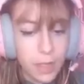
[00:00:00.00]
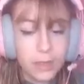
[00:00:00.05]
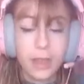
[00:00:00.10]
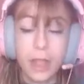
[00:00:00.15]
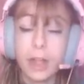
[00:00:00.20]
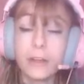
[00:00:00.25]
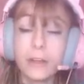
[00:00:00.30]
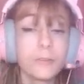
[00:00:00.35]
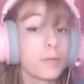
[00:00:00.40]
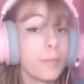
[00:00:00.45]

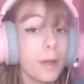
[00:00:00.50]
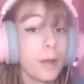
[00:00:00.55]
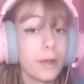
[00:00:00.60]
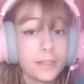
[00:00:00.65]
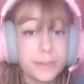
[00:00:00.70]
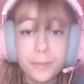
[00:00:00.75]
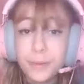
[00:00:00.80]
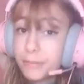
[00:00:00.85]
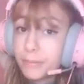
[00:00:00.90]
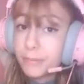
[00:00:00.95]
Kind of
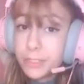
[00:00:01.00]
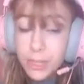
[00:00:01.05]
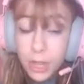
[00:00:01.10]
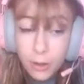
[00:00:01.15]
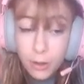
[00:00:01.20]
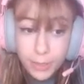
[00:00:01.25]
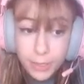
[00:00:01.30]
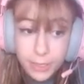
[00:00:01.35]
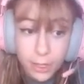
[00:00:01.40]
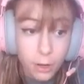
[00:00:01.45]
reminds me of a
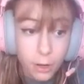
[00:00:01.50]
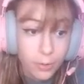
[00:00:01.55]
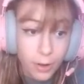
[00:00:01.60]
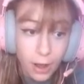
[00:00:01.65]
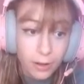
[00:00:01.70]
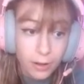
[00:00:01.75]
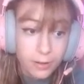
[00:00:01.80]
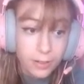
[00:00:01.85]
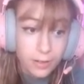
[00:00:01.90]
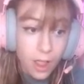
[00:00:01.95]
zombie, though,
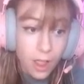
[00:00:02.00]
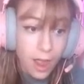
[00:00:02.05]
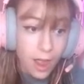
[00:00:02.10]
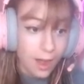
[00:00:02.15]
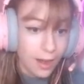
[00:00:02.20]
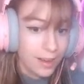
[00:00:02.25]
not gonna lie.